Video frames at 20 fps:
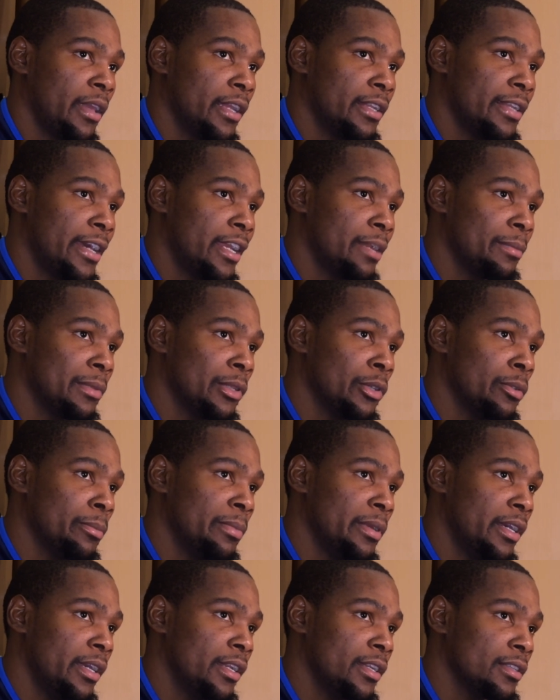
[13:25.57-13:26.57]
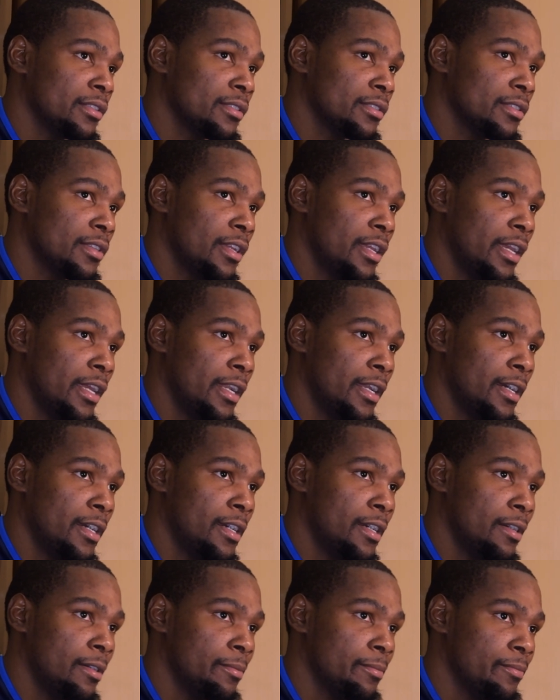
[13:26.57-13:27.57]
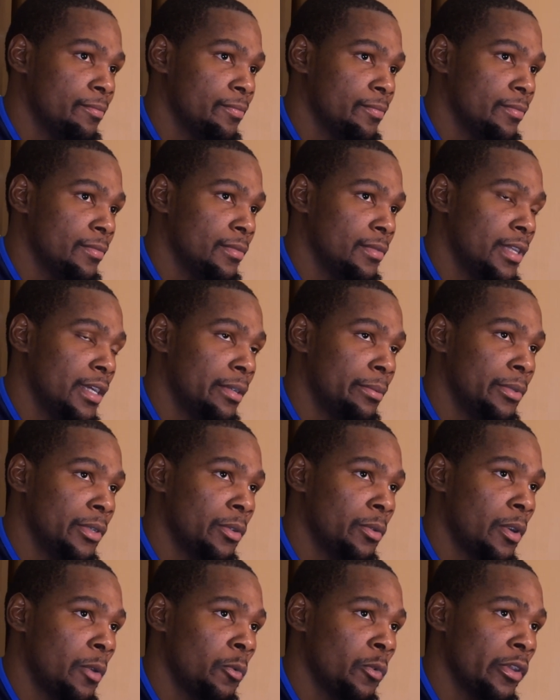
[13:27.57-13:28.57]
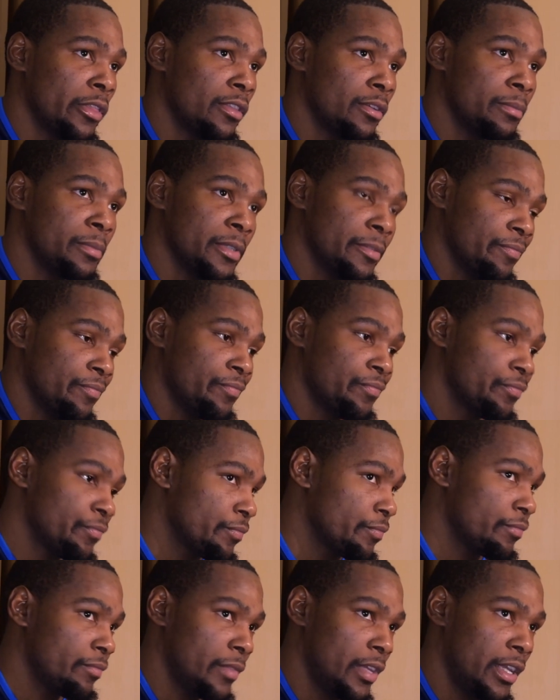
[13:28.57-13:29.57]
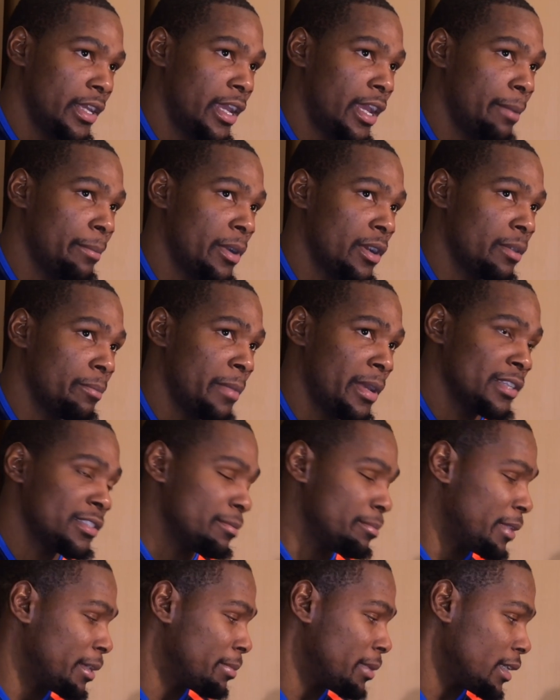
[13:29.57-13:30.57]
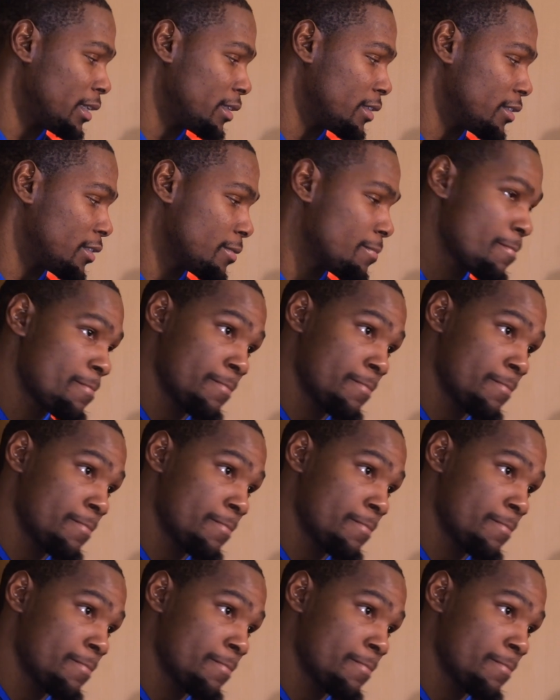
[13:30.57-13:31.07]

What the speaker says: ignite him a little bit and let him know I'm with him. And he came out and made some big plays.